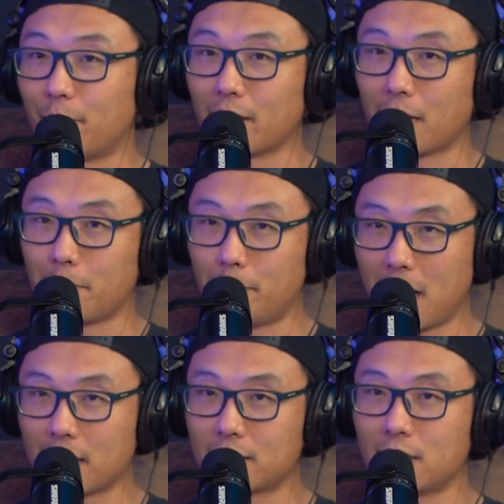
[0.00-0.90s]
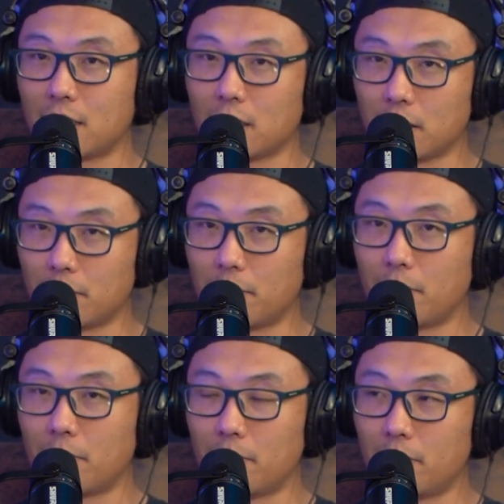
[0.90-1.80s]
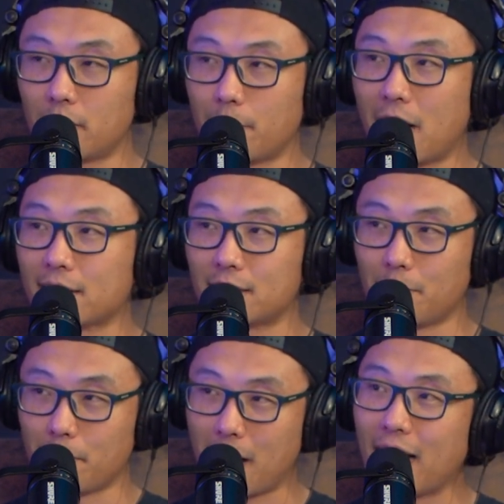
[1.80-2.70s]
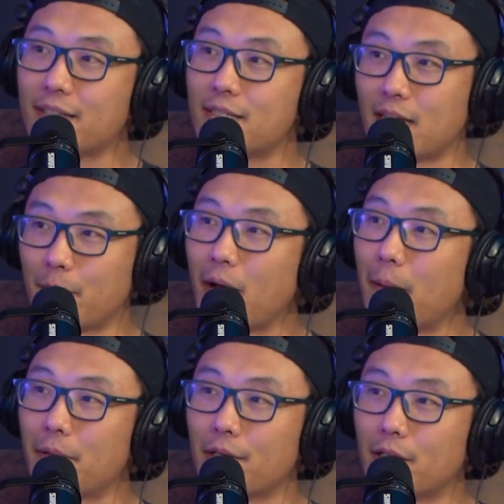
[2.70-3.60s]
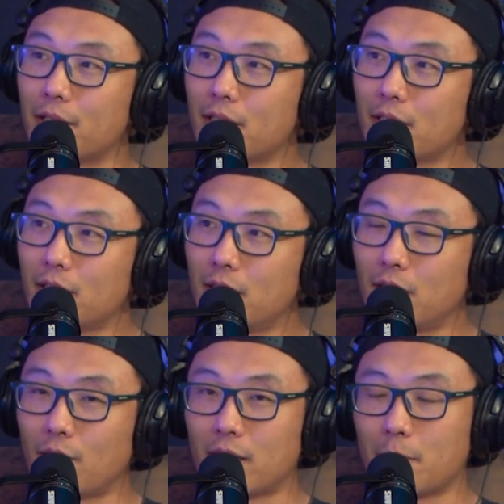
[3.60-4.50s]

but like the boxing mindset, in my opinion, right?